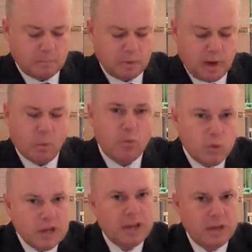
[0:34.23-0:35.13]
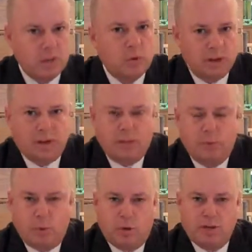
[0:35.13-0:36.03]
a really
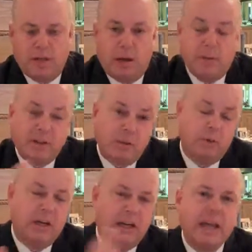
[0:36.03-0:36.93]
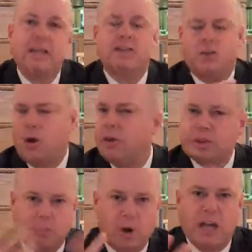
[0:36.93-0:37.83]
important topic that relates to all
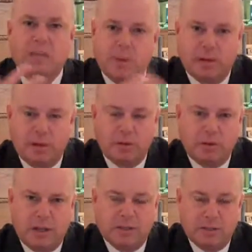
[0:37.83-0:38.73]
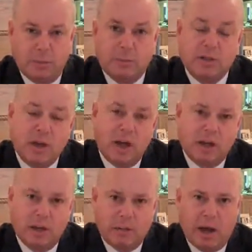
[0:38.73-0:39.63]
this prospecting things that we've been
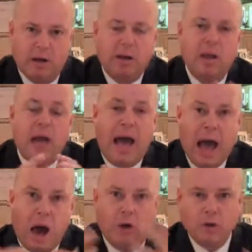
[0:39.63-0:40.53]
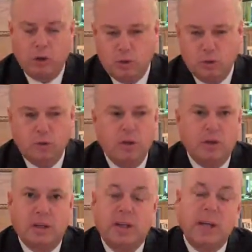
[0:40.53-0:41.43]
talking about. How you
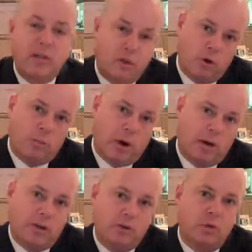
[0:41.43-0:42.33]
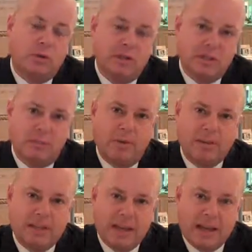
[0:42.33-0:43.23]
can get a third-party tool in
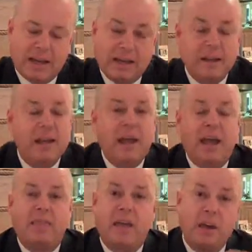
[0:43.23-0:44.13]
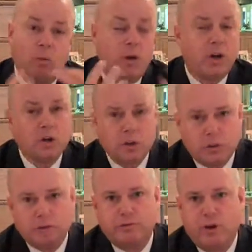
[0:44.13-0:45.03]
somebody's hand, and then what do you do
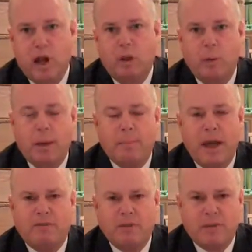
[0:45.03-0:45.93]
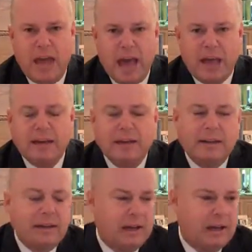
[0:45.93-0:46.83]
to follow up after that.
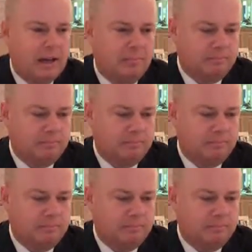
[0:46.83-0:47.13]
I